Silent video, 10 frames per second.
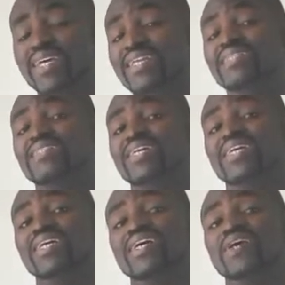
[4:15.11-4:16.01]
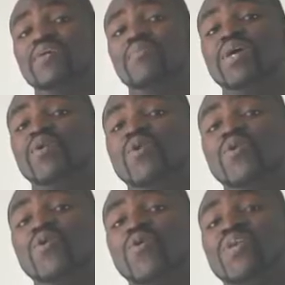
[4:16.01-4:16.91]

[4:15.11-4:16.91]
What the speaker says: Then he said, "May God